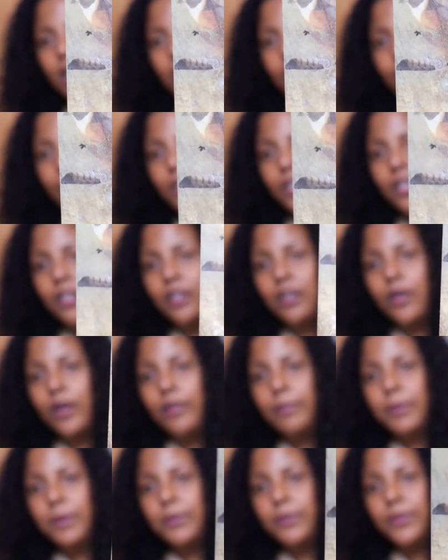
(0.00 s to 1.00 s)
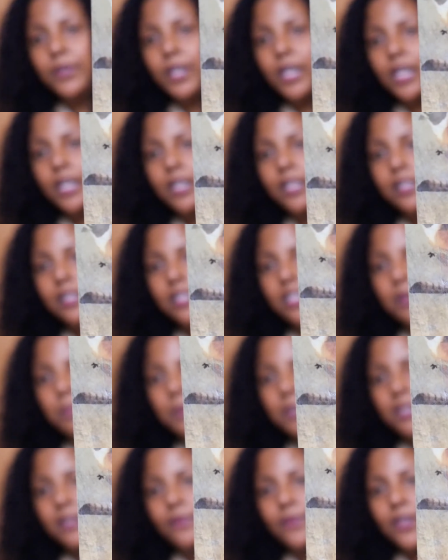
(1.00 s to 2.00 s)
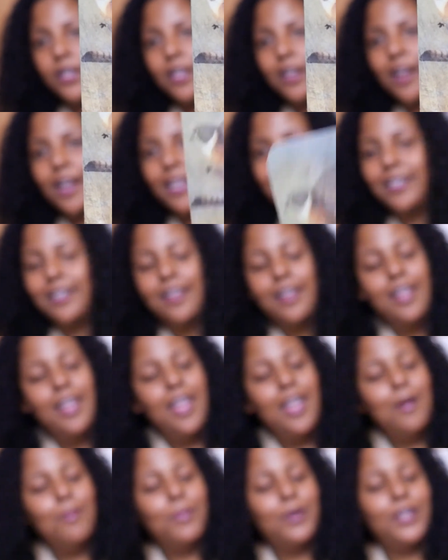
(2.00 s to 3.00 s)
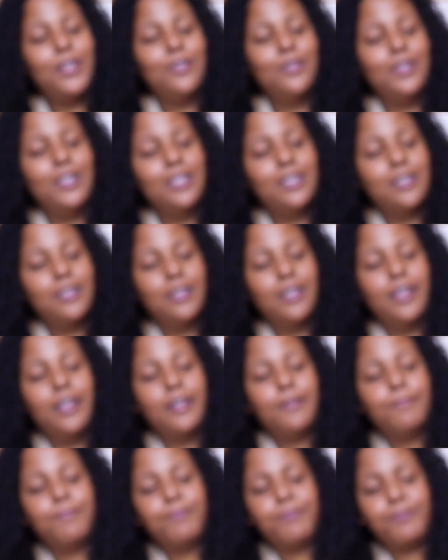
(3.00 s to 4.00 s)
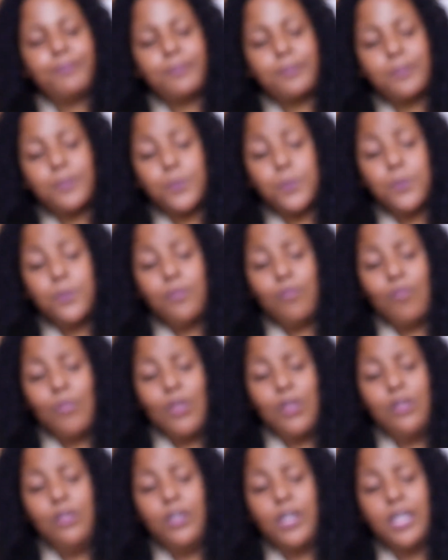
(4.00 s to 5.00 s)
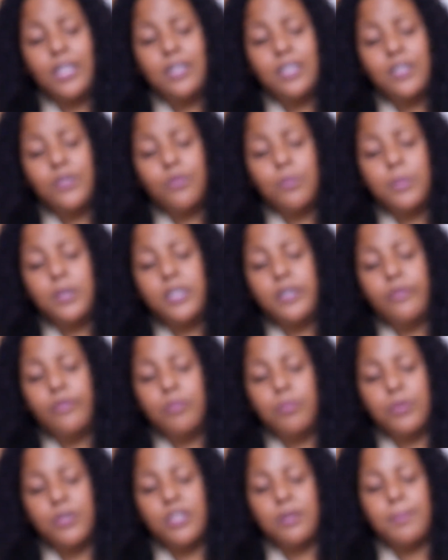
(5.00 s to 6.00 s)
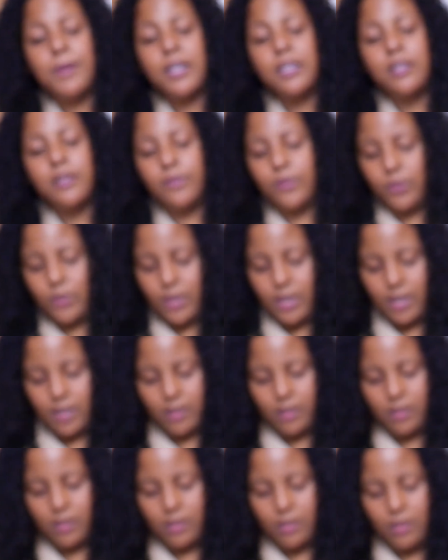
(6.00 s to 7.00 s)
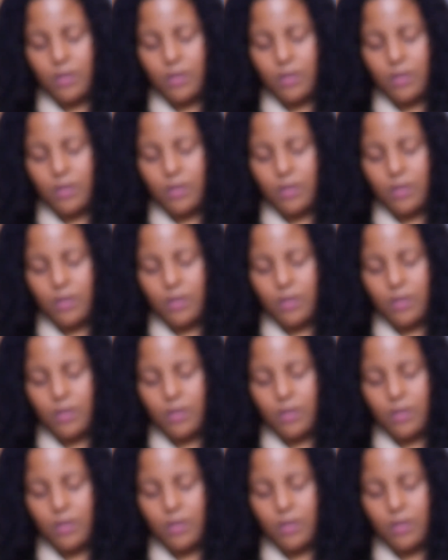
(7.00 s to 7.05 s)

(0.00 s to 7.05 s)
I don't fucking know. I be forgetting. That's a specific kind. But you need to, like, look at this from a different perspective, okay?